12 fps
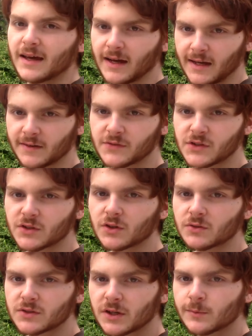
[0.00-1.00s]
And if
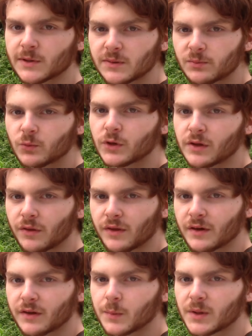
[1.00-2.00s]
so, tell me what you
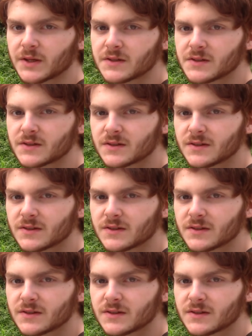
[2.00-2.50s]
think of the place.